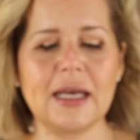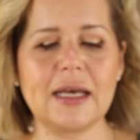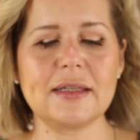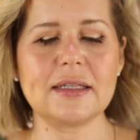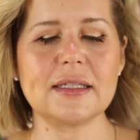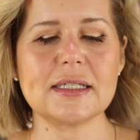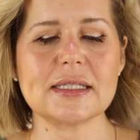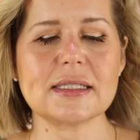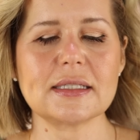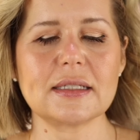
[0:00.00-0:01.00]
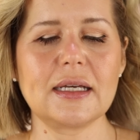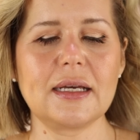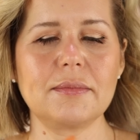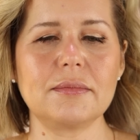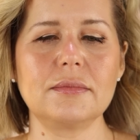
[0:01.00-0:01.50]
And then this,
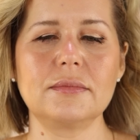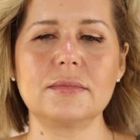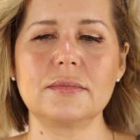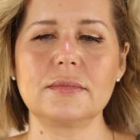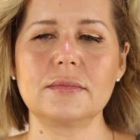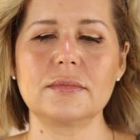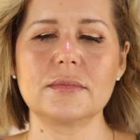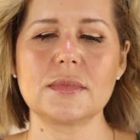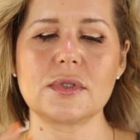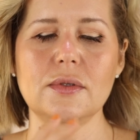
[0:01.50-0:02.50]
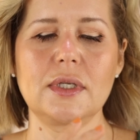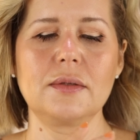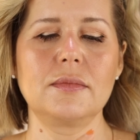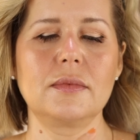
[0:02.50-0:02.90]
sorry.